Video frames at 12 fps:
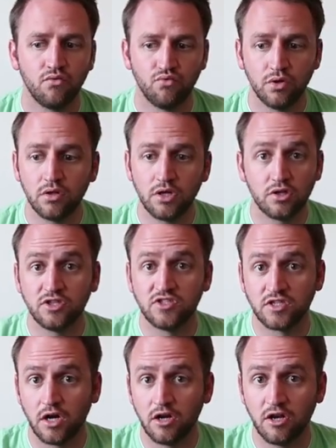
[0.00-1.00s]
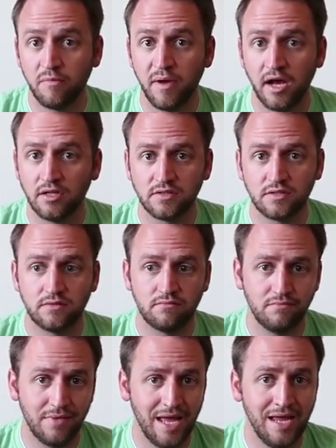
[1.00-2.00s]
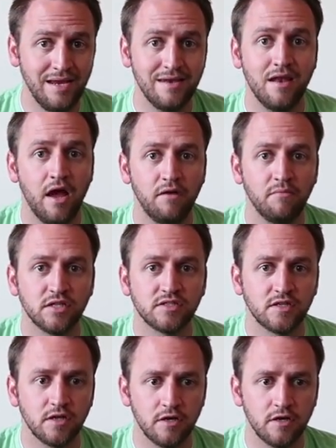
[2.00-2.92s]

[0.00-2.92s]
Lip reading: really only started about 8-9 months